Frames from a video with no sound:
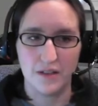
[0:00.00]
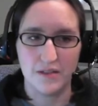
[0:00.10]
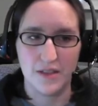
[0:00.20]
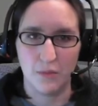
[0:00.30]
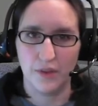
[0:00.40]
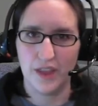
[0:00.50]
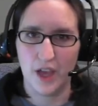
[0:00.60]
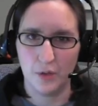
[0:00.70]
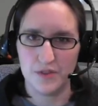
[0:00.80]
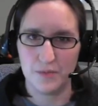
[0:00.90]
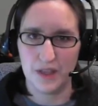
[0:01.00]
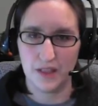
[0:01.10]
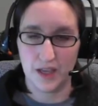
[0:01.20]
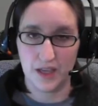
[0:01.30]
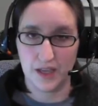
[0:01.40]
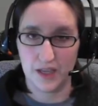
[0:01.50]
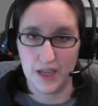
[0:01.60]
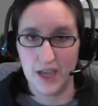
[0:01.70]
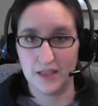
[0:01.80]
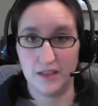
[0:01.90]
It really helps me like
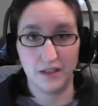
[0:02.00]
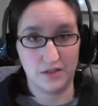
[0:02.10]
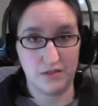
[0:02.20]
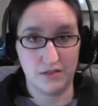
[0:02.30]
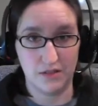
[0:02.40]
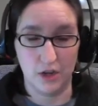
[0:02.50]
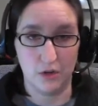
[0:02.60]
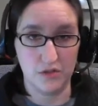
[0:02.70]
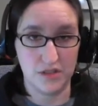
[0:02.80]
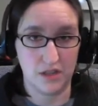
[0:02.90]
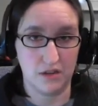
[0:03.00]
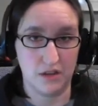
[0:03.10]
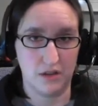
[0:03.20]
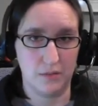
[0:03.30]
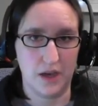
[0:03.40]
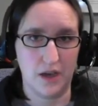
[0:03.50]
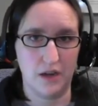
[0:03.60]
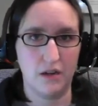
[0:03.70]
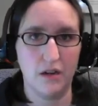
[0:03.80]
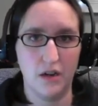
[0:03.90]
hit the notes that are a little bit
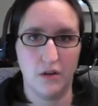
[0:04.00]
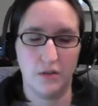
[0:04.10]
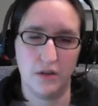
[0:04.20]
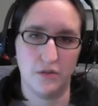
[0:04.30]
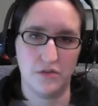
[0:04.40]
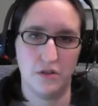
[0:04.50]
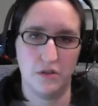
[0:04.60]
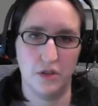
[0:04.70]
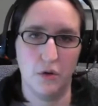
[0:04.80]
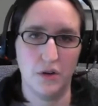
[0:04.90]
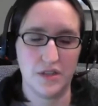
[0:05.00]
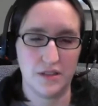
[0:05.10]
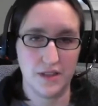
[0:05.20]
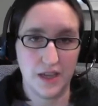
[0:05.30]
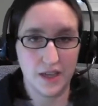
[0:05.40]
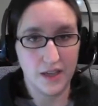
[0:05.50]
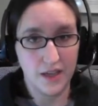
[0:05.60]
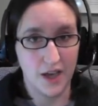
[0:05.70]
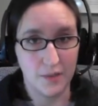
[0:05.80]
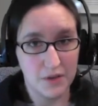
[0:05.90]
higher or the notes that are lower to think
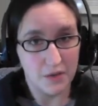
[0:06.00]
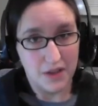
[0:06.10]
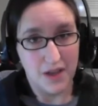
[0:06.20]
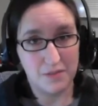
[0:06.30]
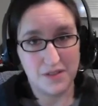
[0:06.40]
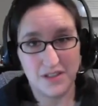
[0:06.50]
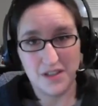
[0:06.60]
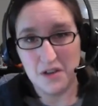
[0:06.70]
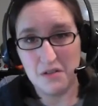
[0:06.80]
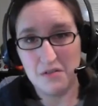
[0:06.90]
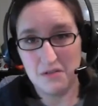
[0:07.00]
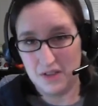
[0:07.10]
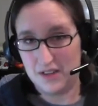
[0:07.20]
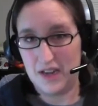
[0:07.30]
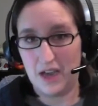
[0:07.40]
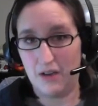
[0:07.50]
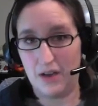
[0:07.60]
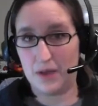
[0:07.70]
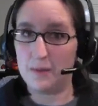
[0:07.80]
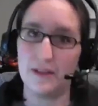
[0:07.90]
I'm going up to do and now
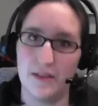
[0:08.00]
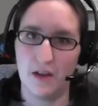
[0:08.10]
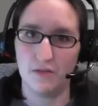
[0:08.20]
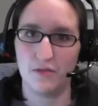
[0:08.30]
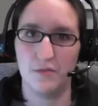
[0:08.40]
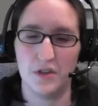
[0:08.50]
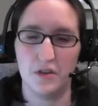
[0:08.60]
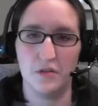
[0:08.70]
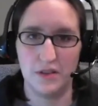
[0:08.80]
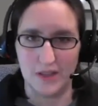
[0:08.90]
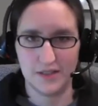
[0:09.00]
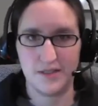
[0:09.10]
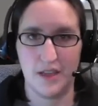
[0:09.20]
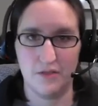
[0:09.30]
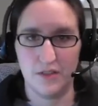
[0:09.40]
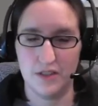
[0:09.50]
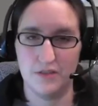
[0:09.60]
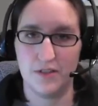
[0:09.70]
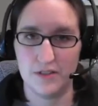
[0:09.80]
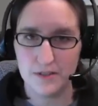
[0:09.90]
I'm coming down from do, and that's kind of the
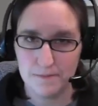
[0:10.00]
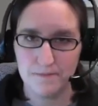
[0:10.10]
difference.